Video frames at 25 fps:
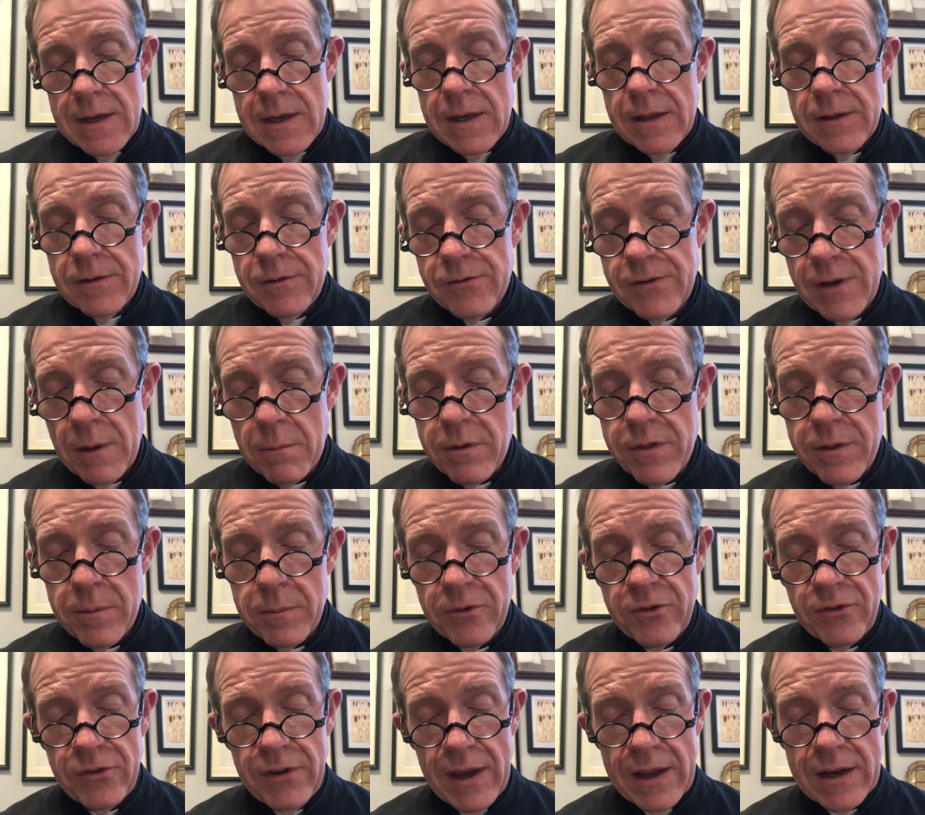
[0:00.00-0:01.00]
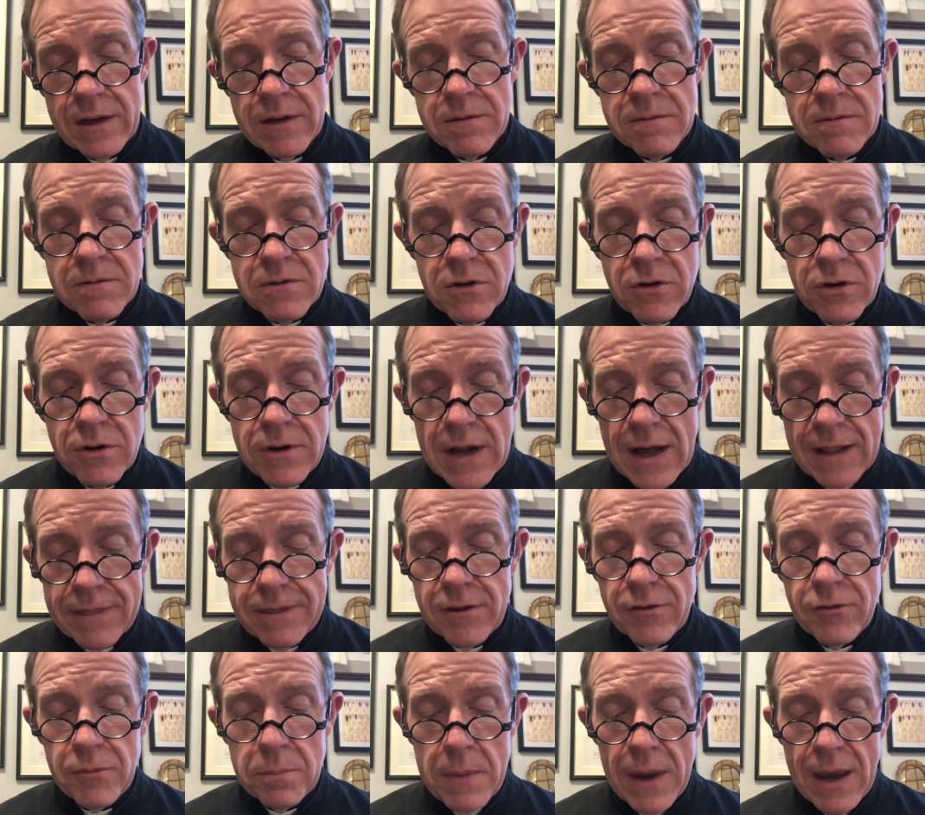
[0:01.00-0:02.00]
And some of them said, 'Could not
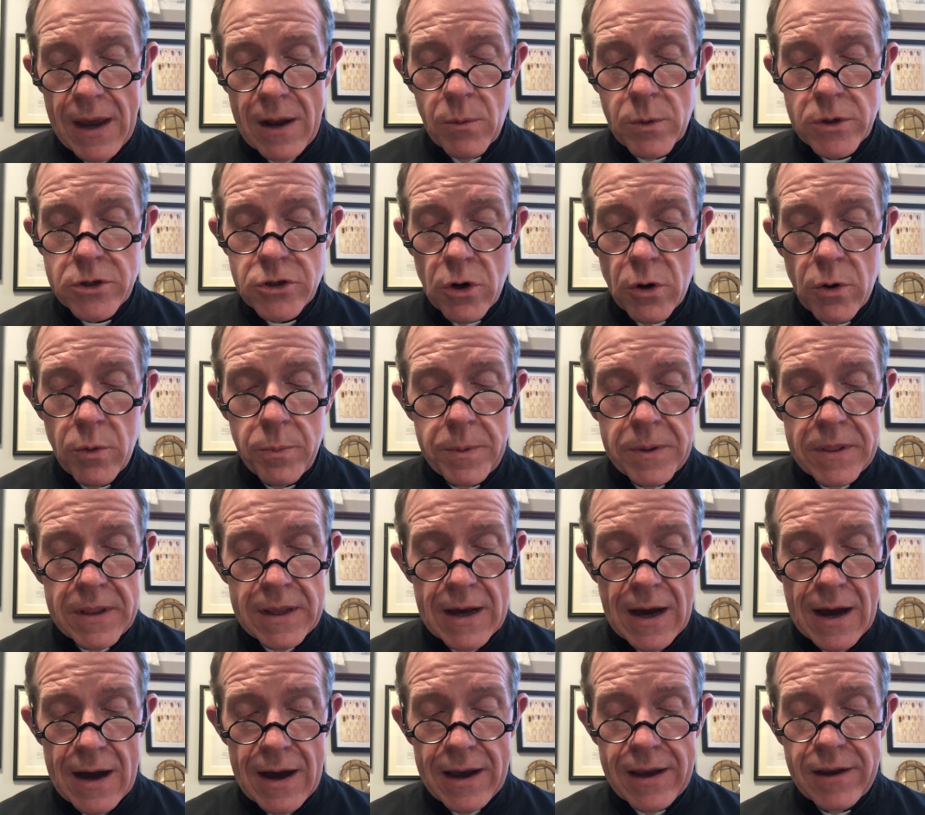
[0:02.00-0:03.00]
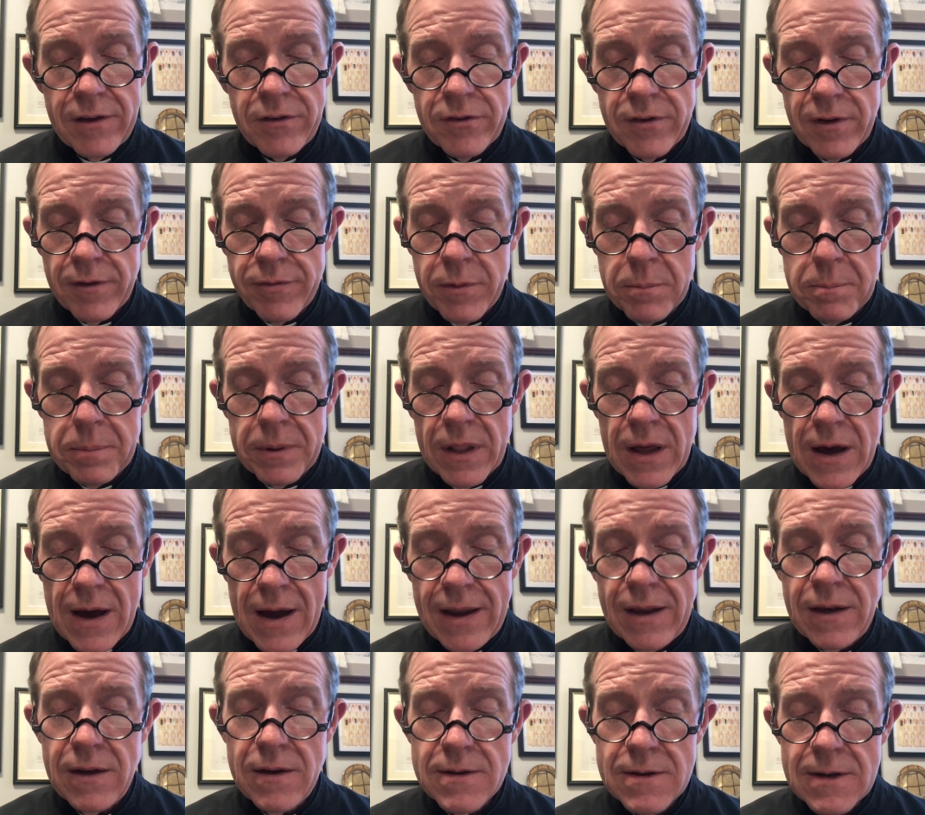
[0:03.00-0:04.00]
this man, which opened the eyes of the
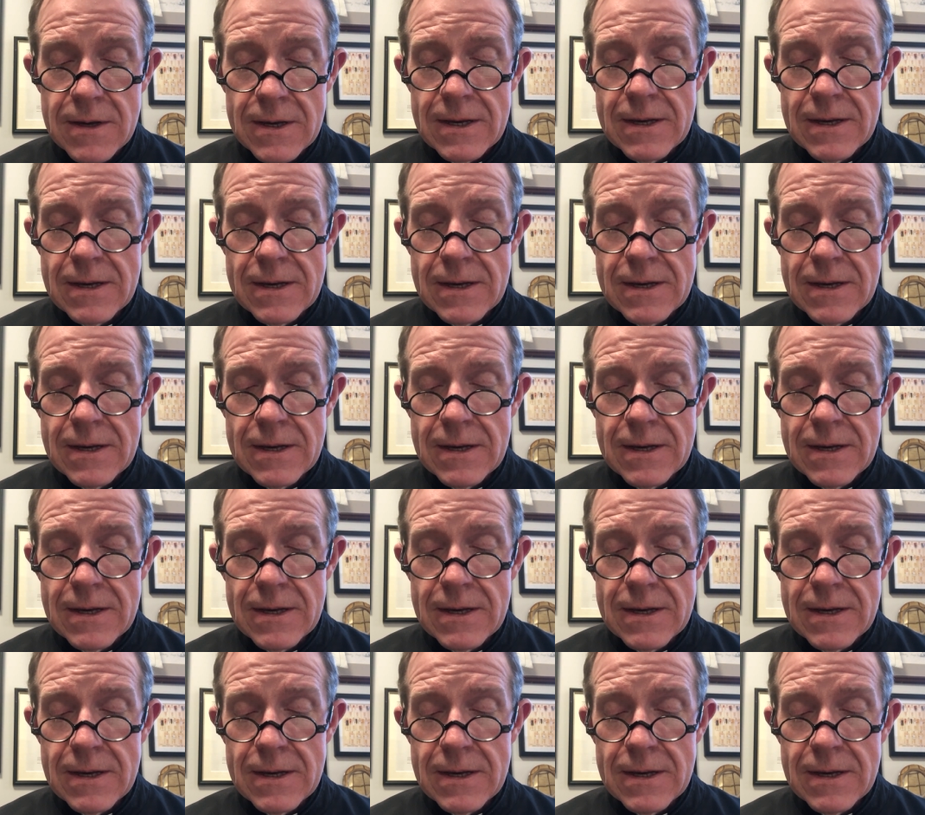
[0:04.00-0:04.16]
blind,